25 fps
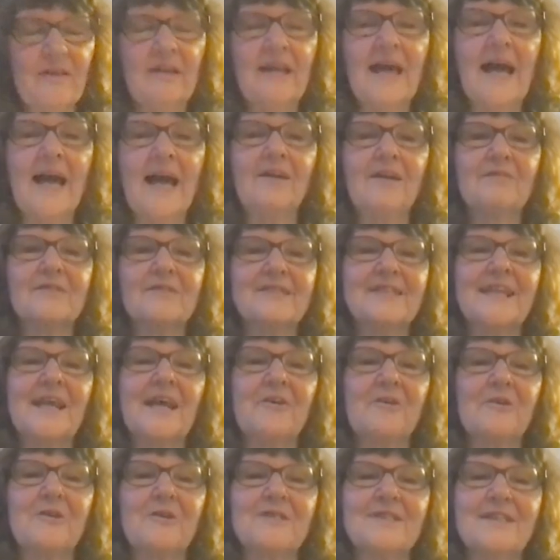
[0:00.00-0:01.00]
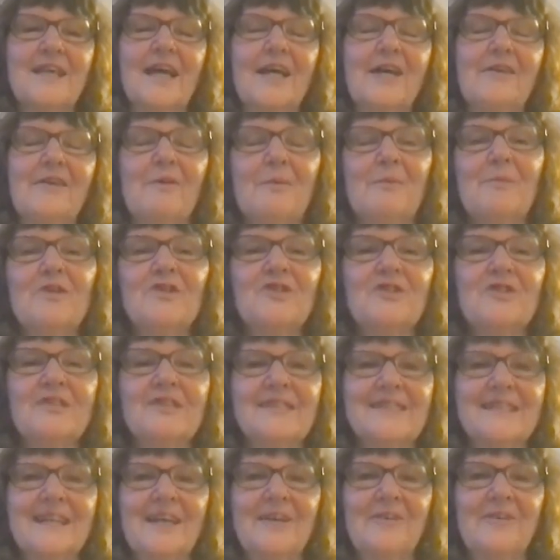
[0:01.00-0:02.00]
the lack of standards, lack of emission
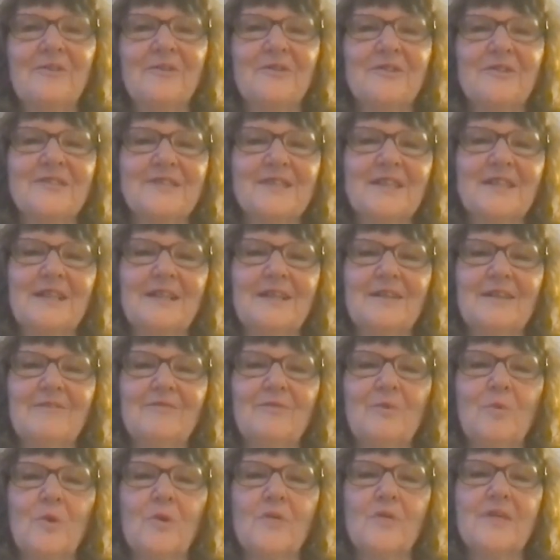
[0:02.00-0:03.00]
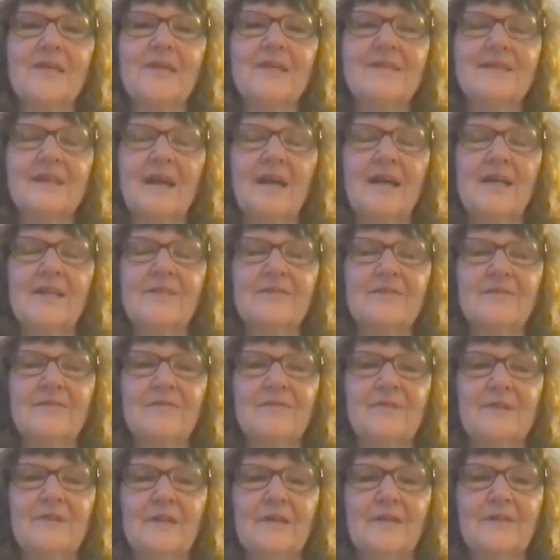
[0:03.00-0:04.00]
standards for these kinds
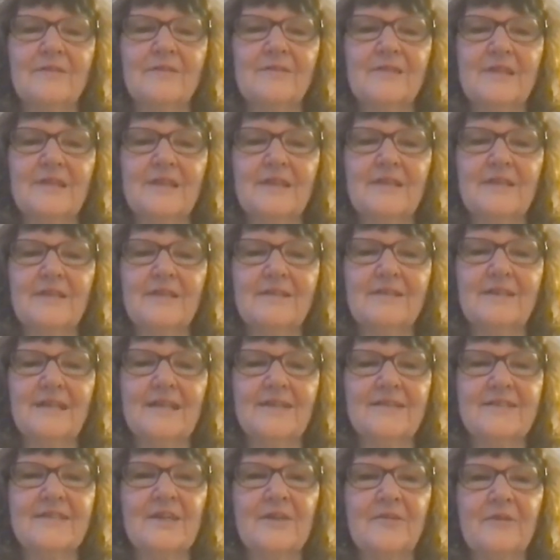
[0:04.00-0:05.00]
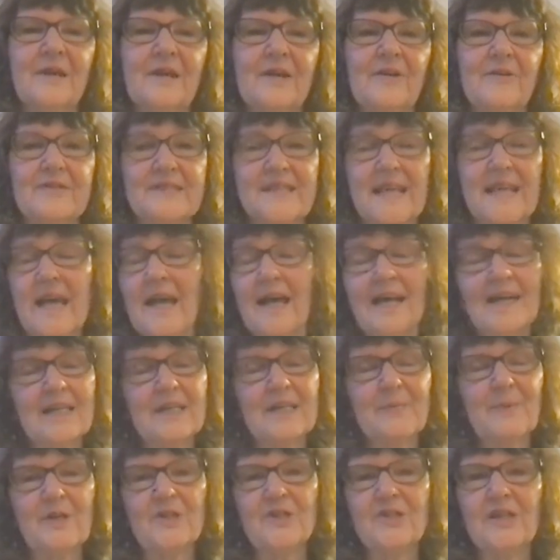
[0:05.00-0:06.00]
of incinerators, and
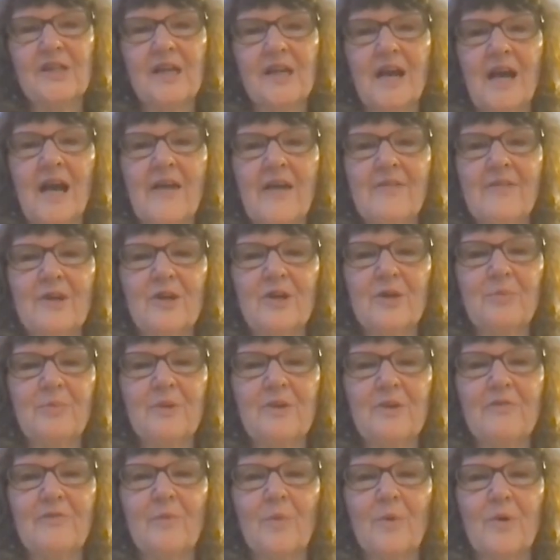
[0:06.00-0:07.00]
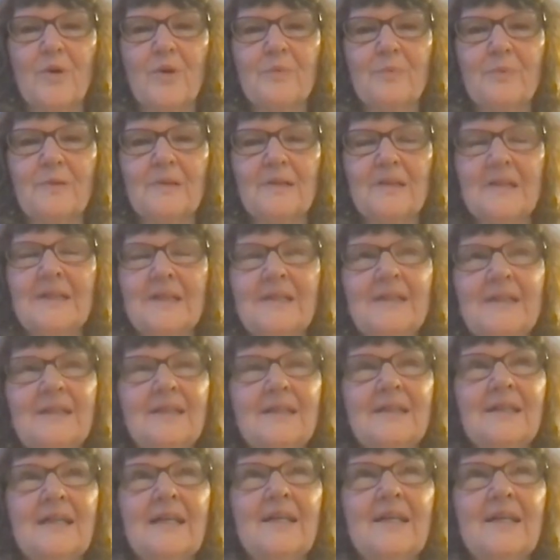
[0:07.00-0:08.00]
especially a kind that could be affordable.
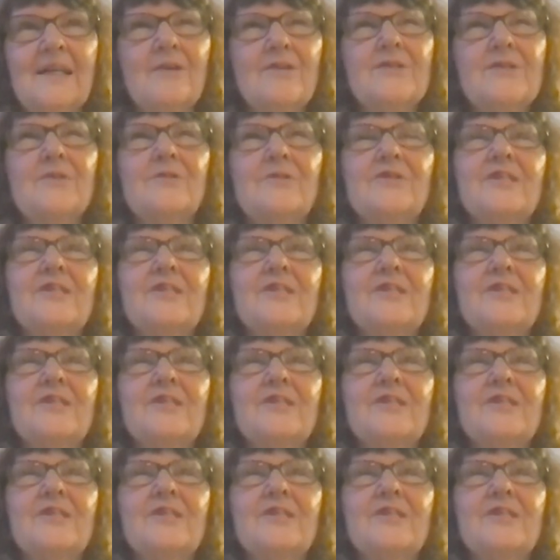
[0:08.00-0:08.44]
It also